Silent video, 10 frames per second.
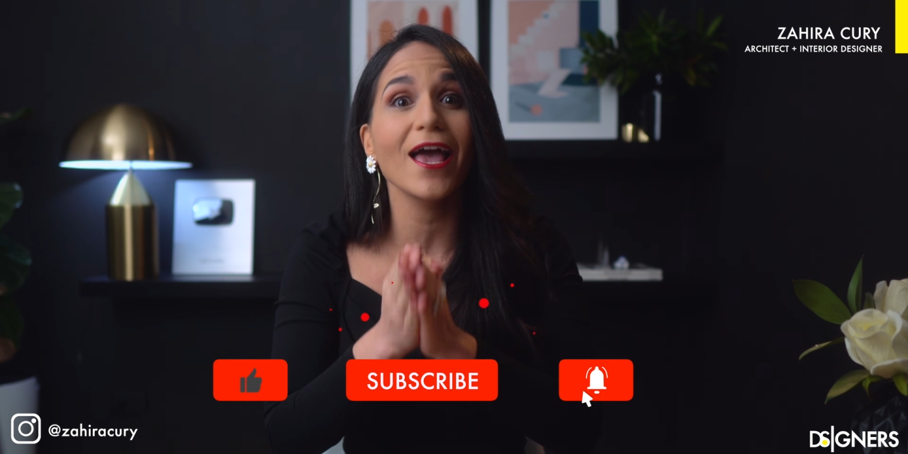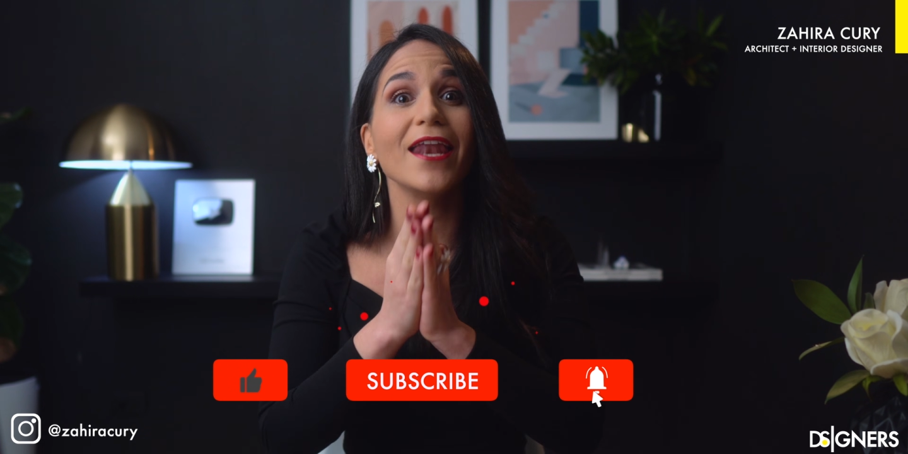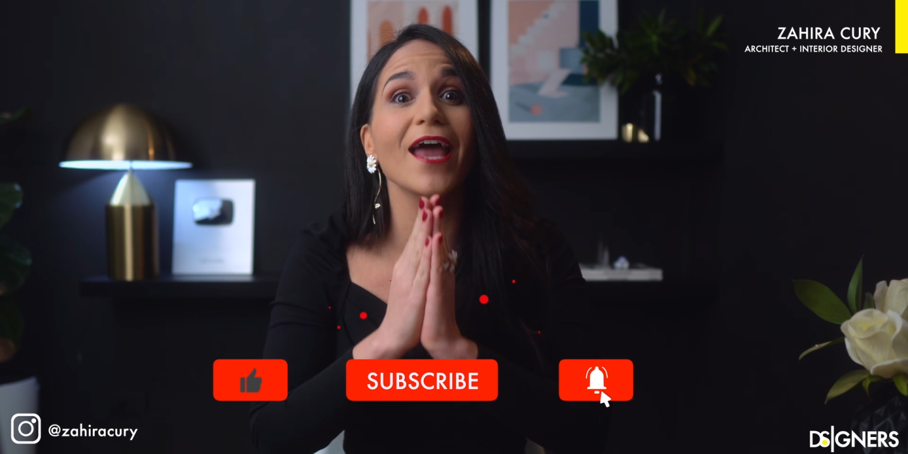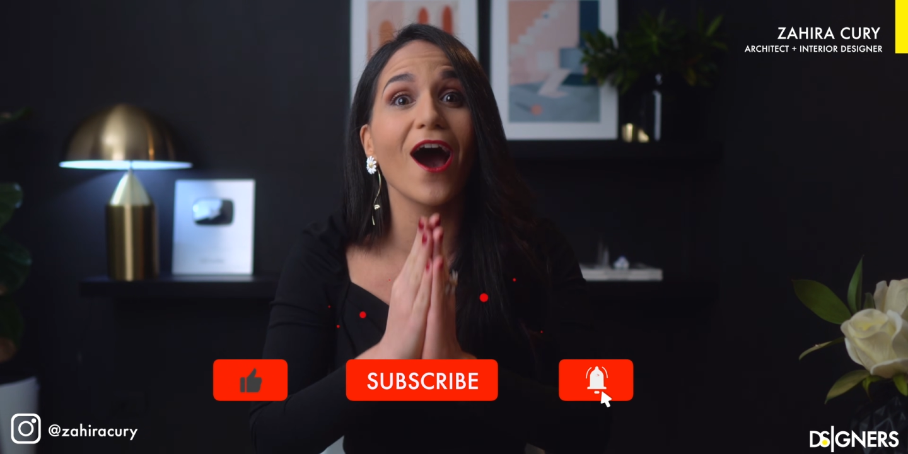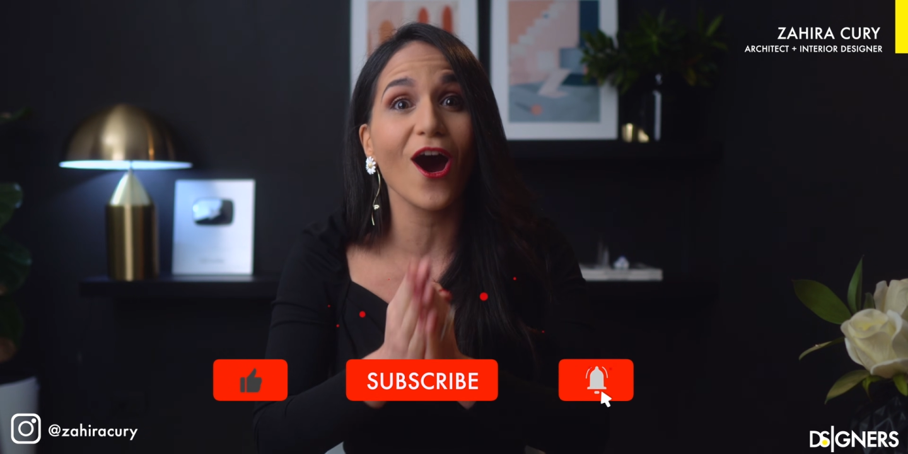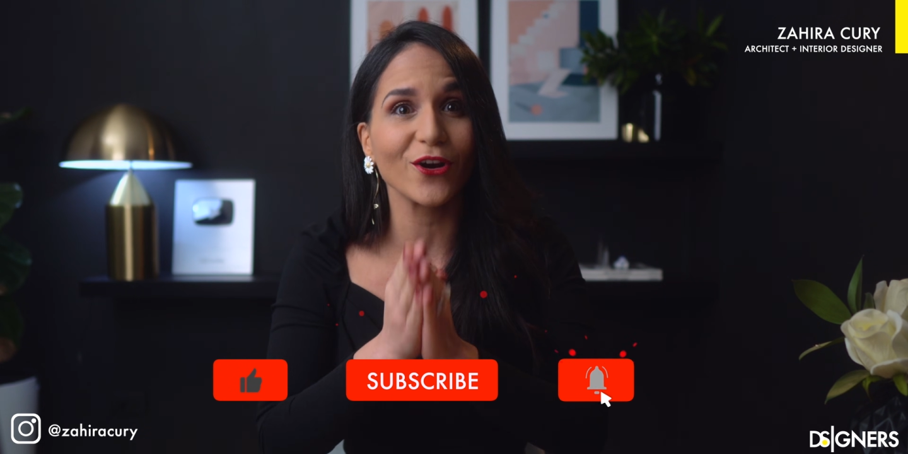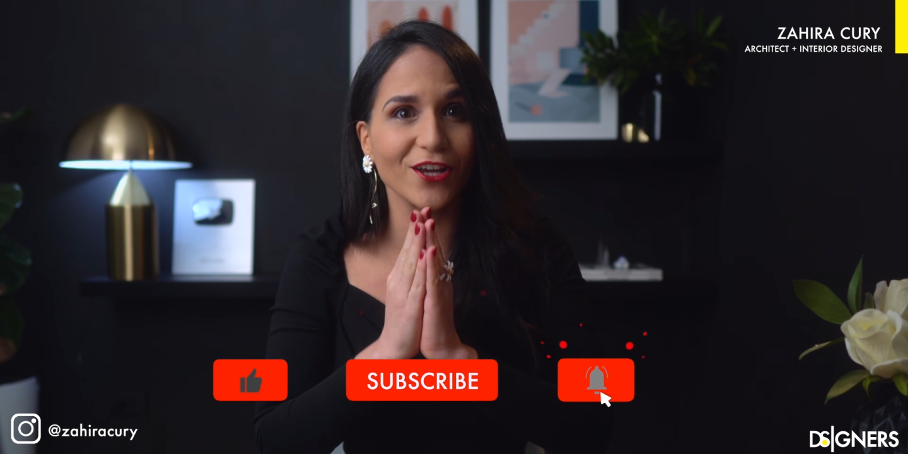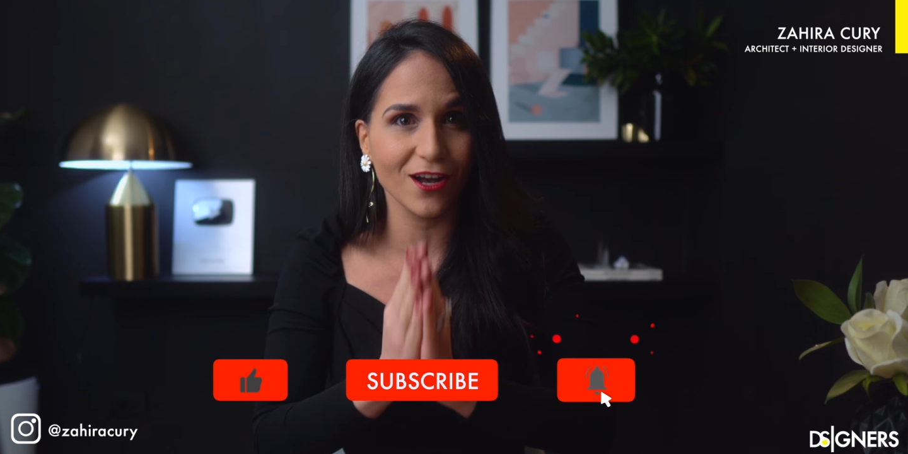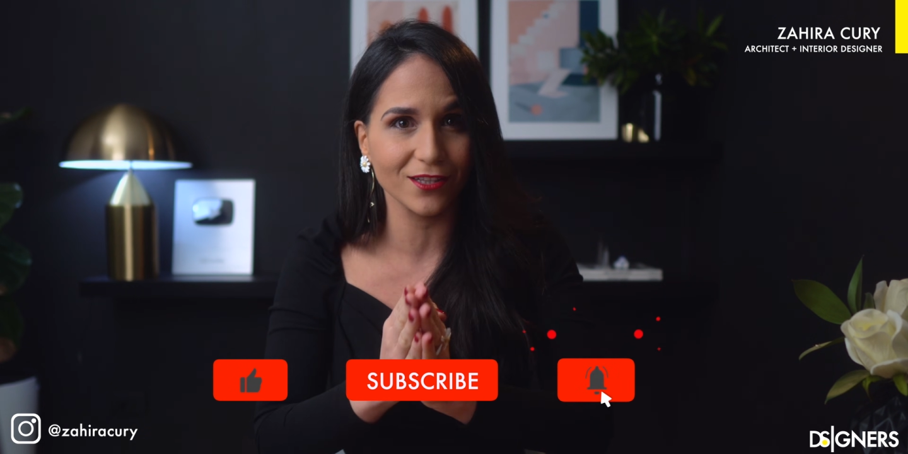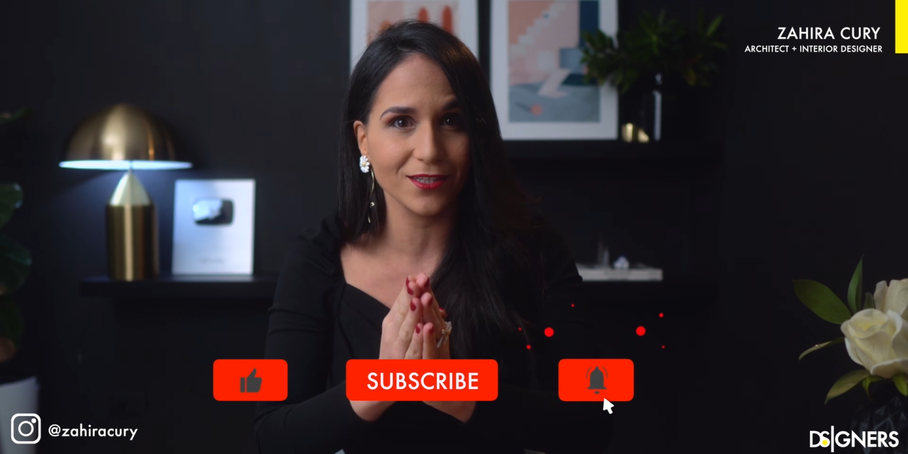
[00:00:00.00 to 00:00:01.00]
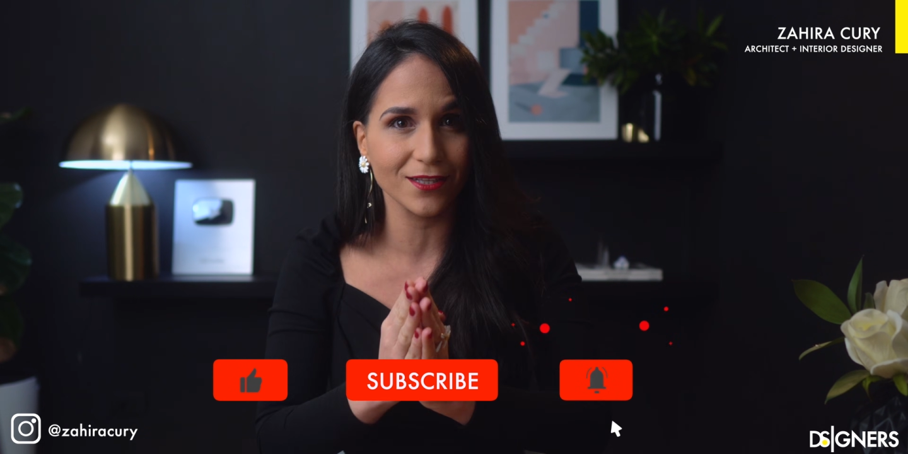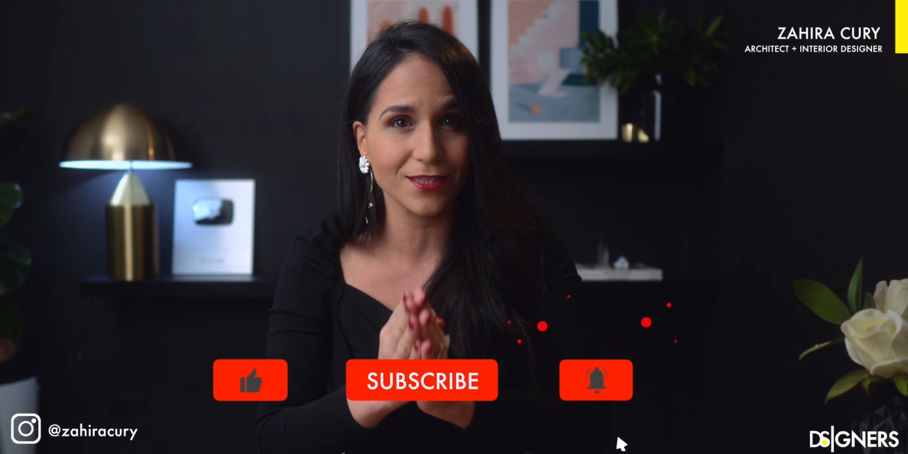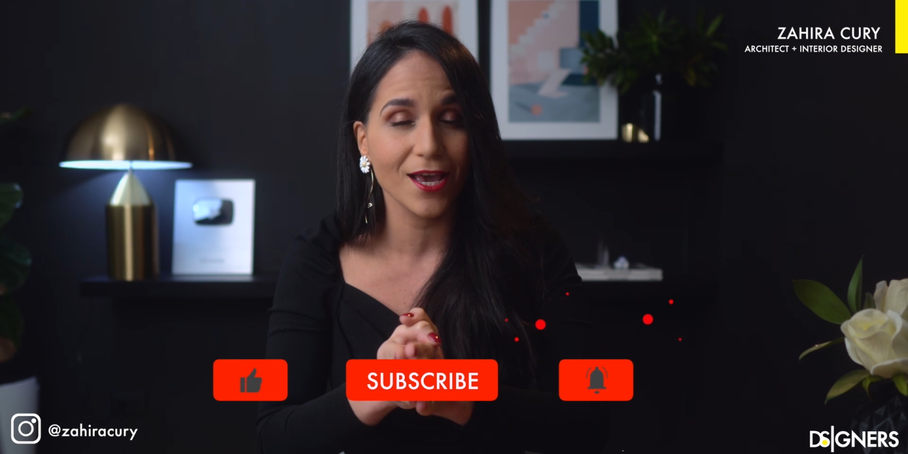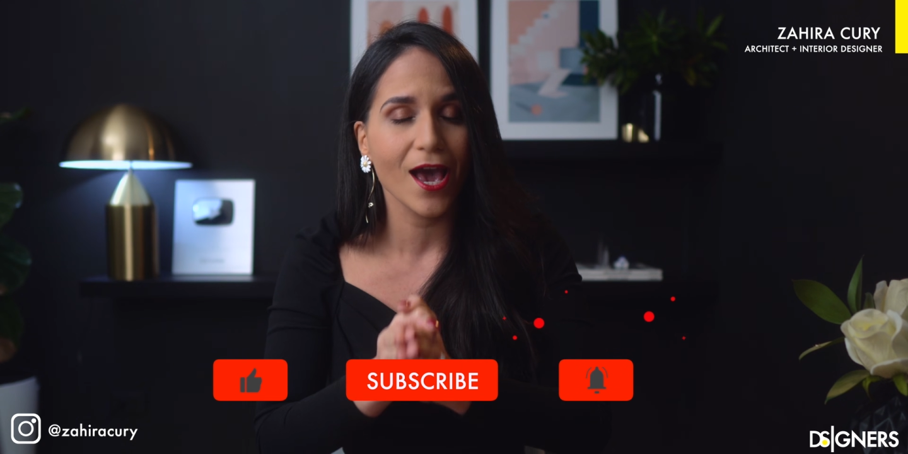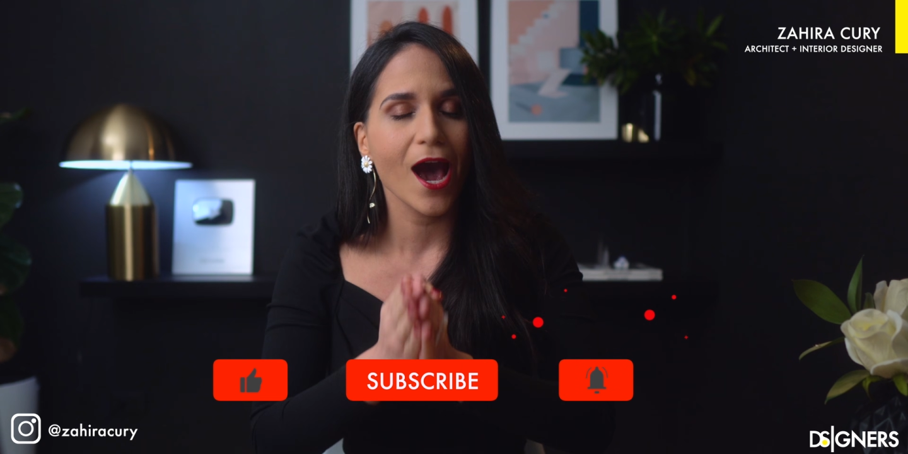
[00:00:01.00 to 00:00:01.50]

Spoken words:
and our content.